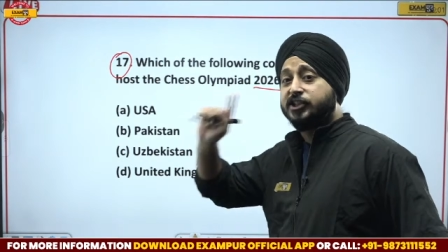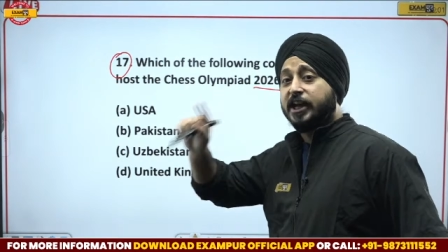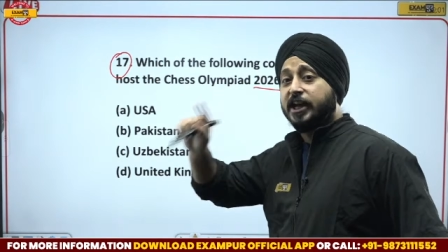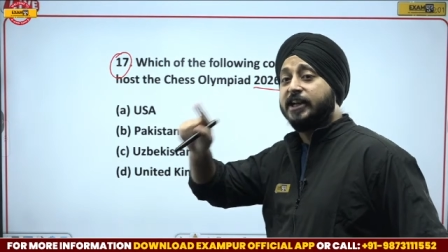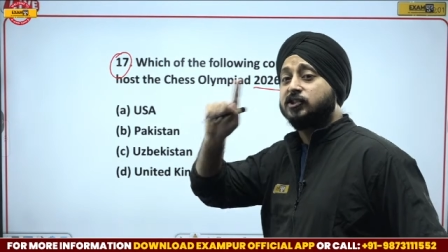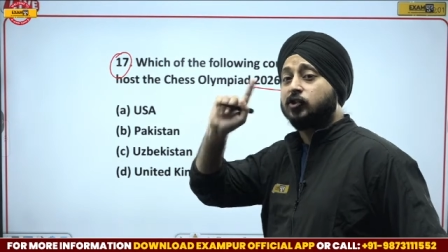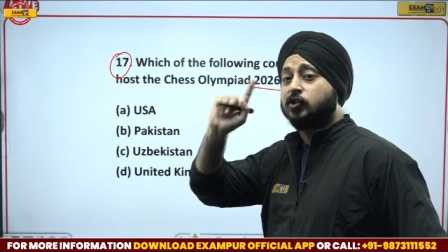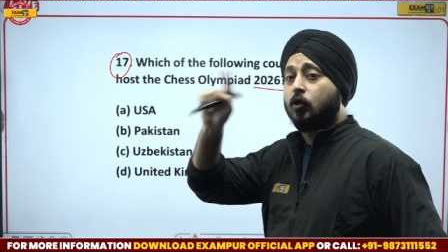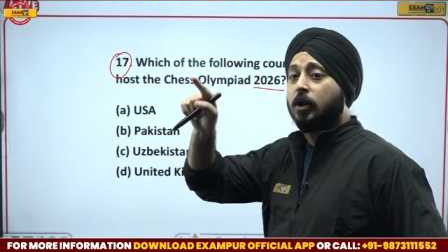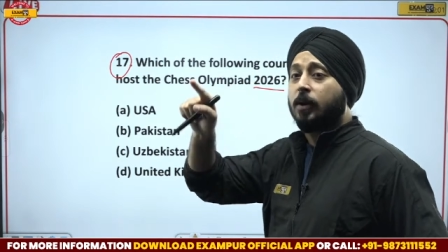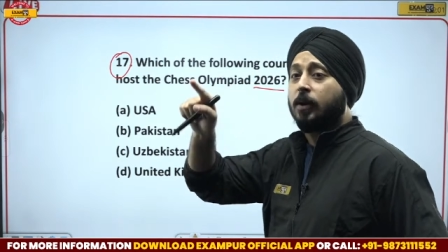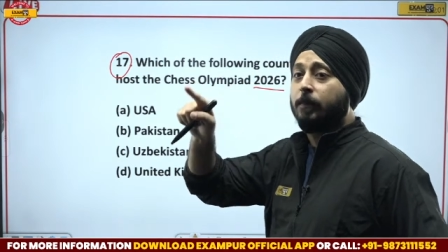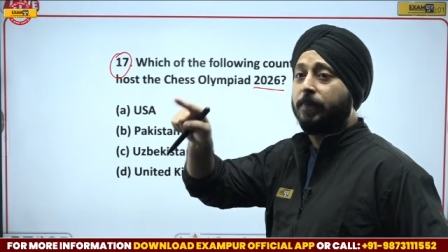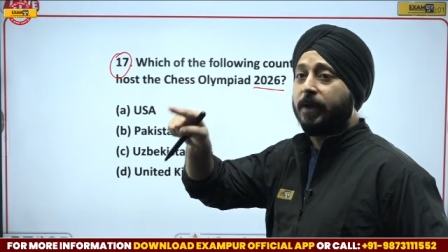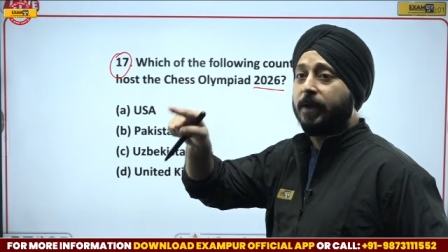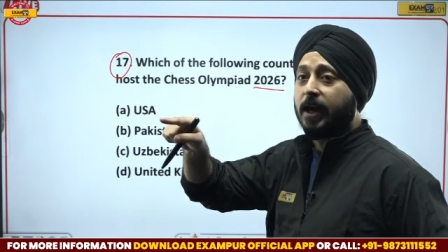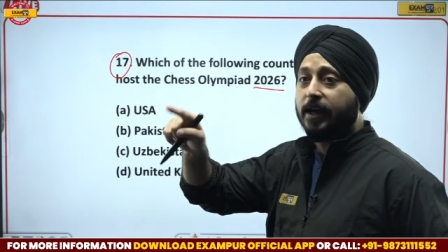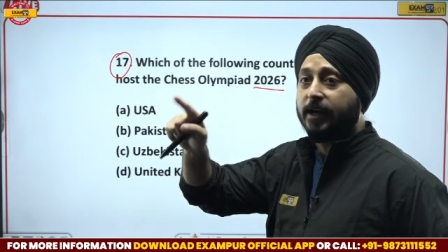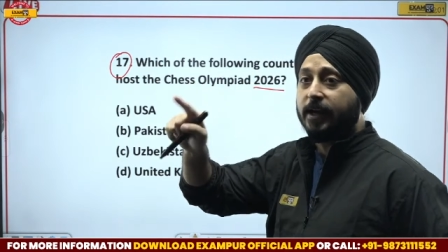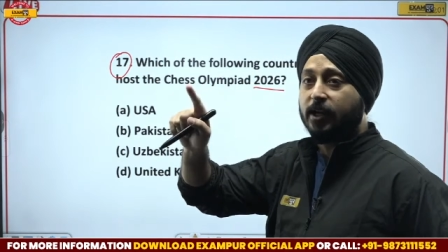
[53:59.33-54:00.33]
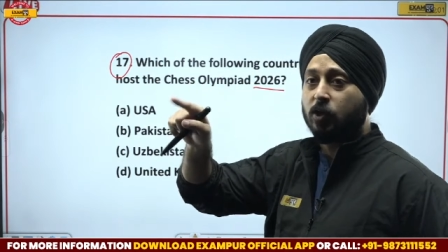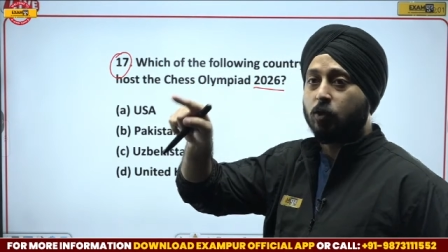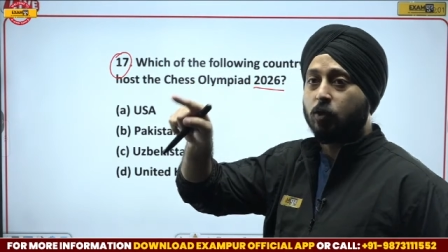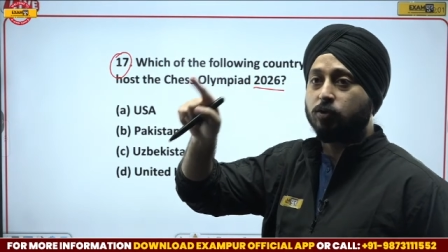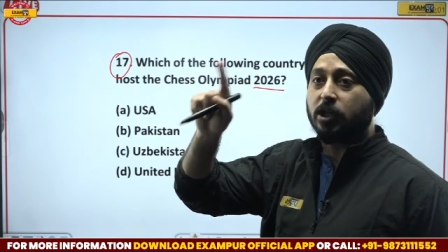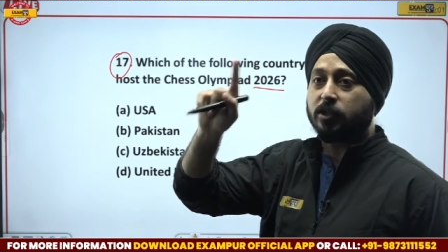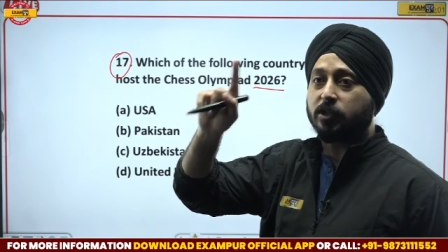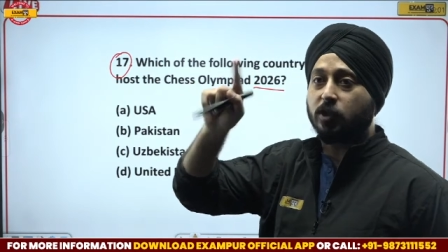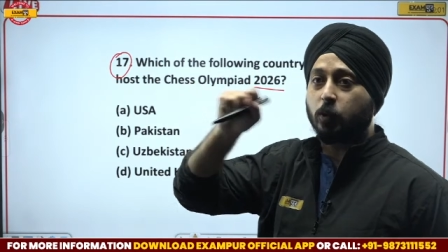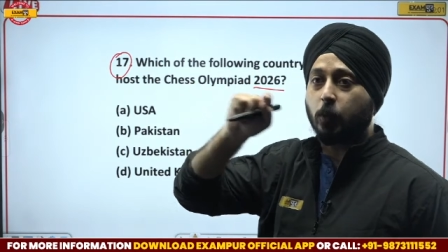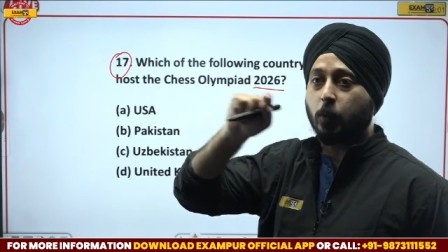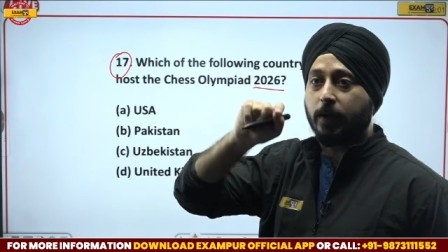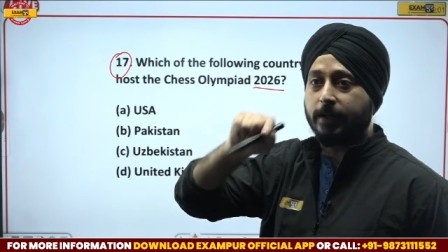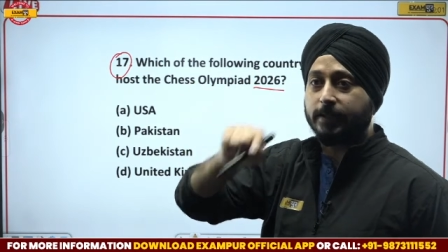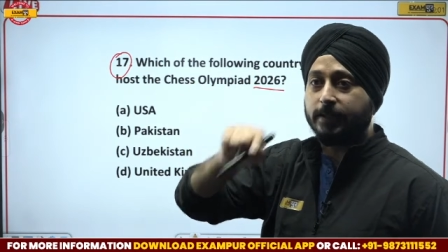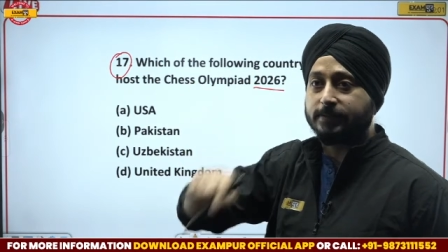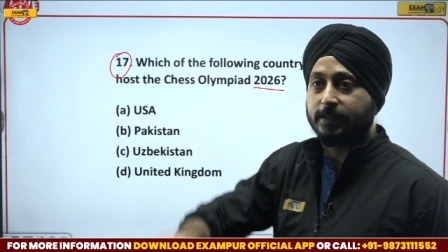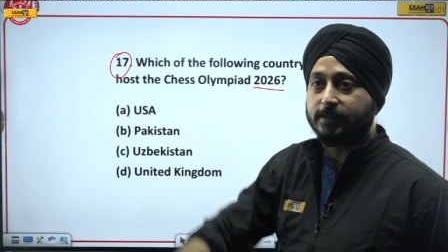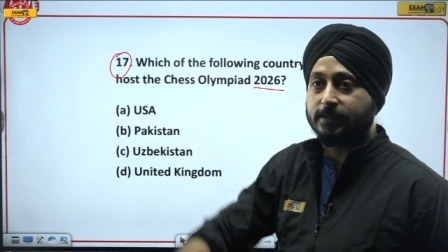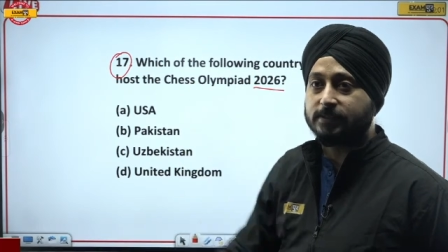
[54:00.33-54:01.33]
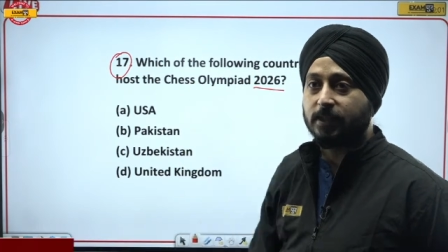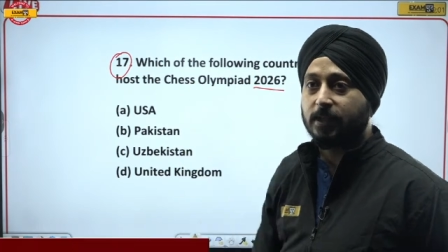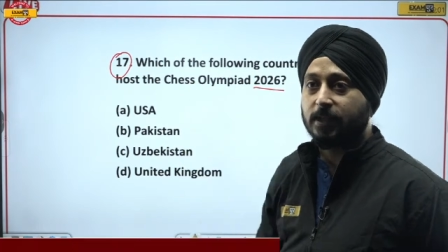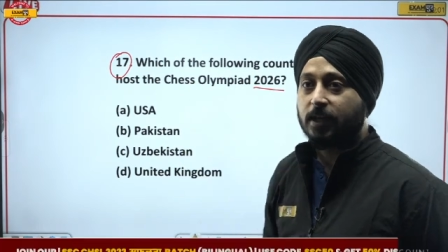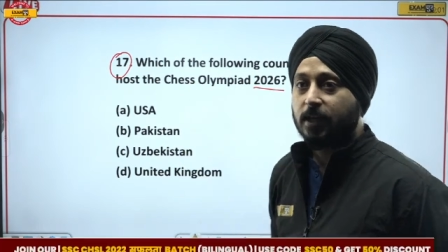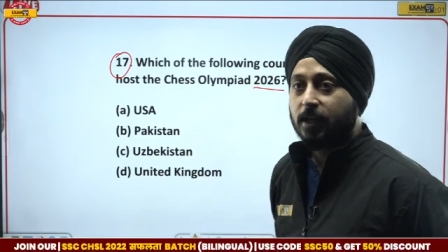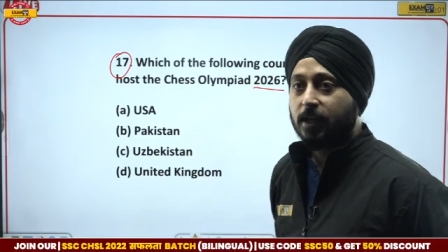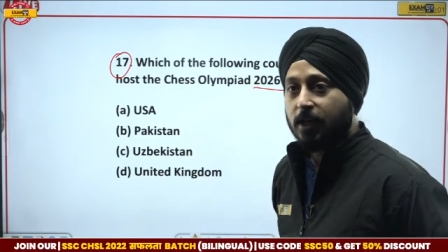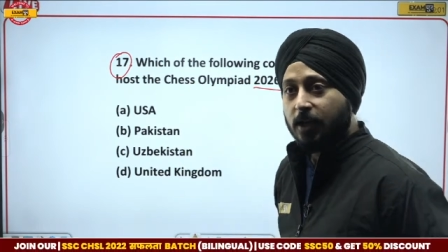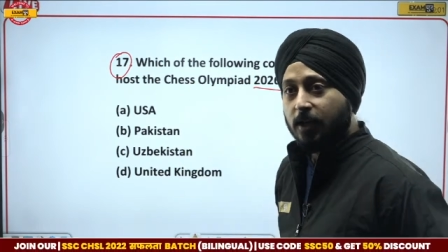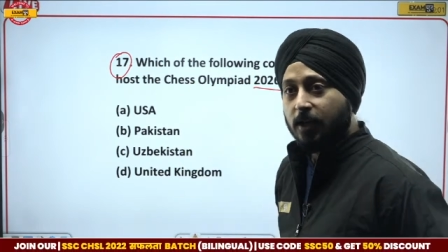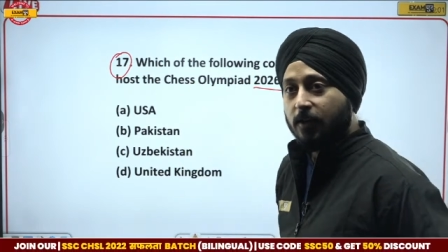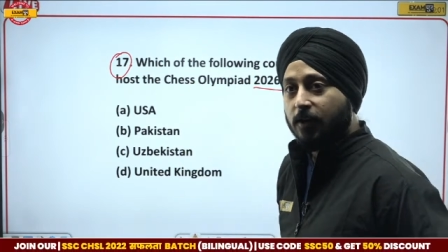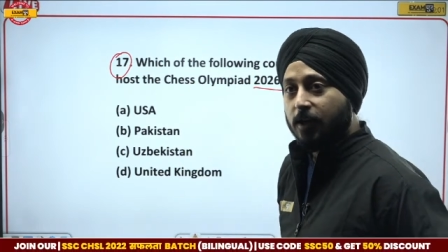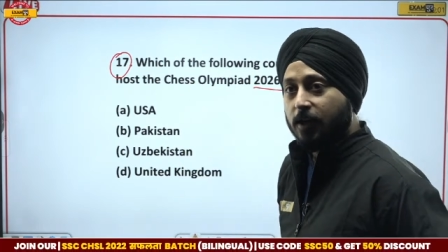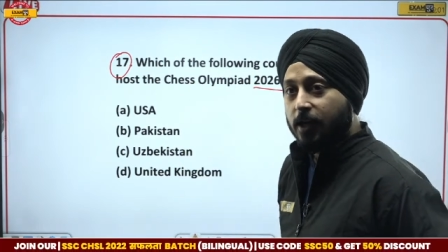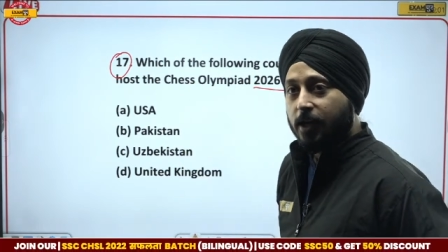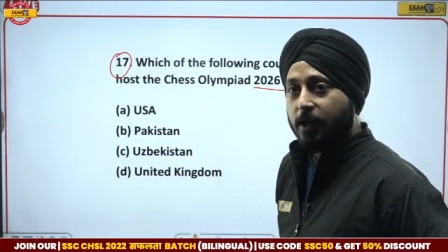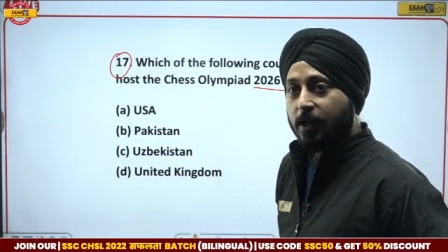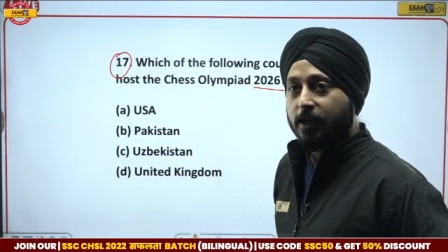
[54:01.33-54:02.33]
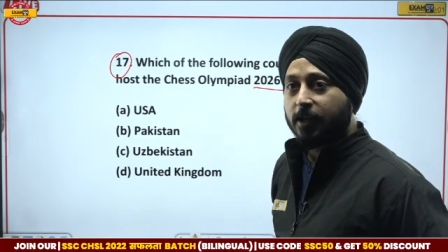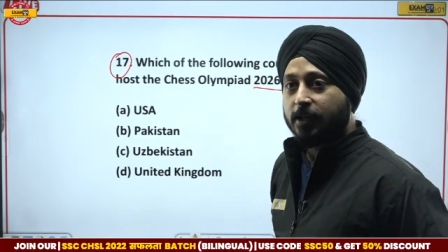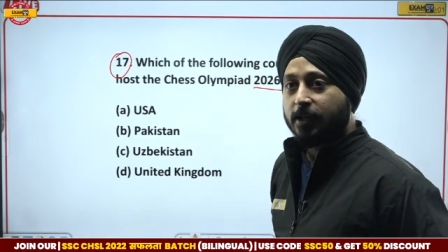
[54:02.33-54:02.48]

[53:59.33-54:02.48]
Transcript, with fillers: chess Olympiad in 2026. It